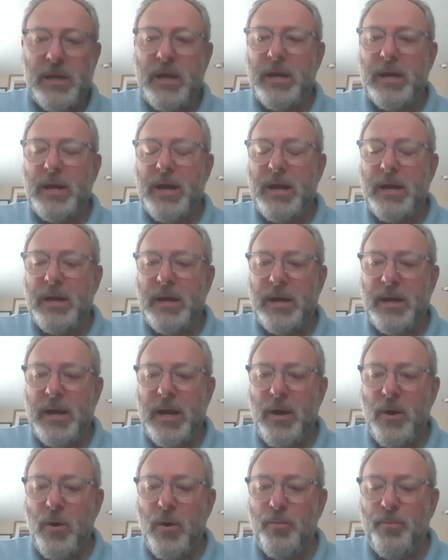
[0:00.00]
and I
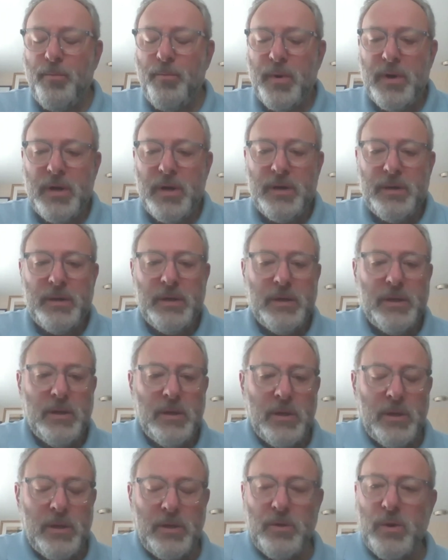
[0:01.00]
hope
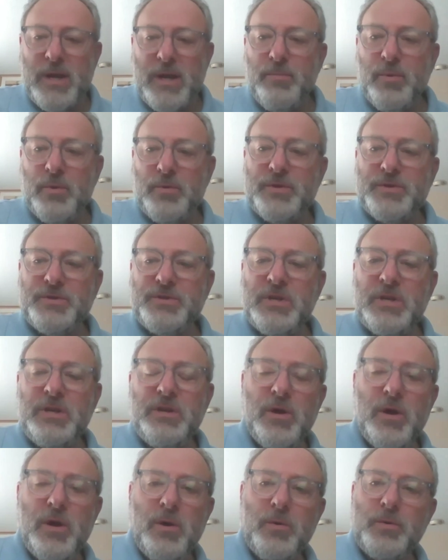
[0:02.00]
you're able to see
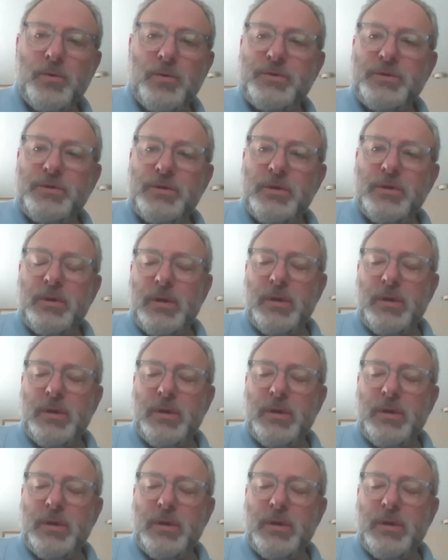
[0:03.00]
those.